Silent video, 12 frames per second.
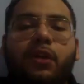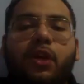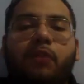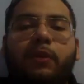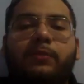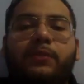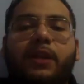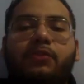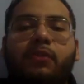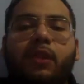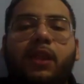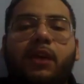website
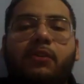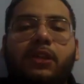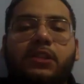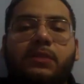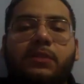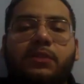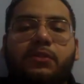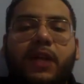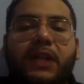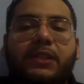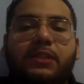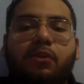to allow customers to
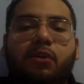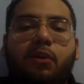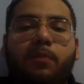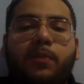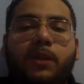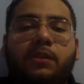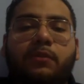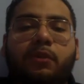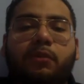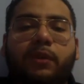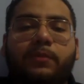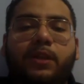access all parts of the
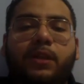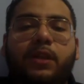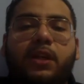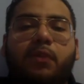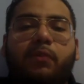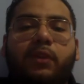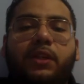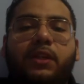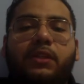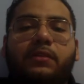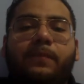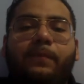website with
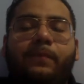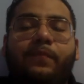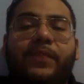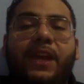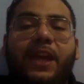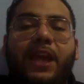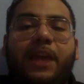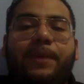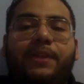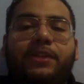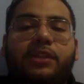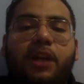ease. It
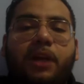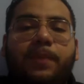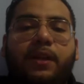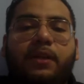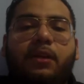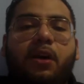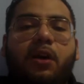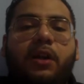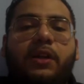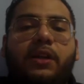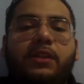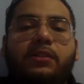makes shopping
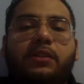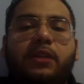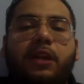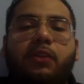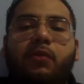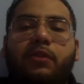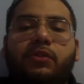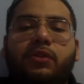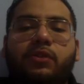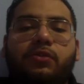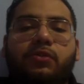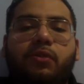online easier than going to the
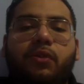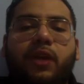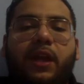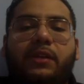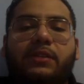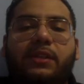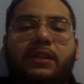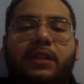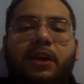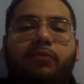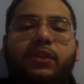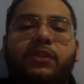store and hunting
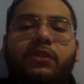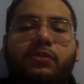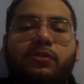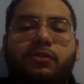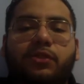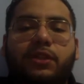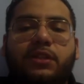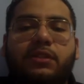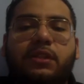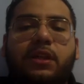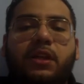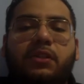down retail
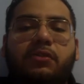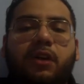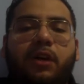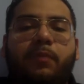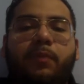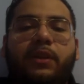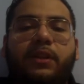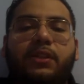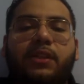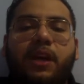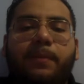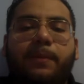associates to help with their
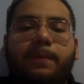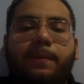shopping.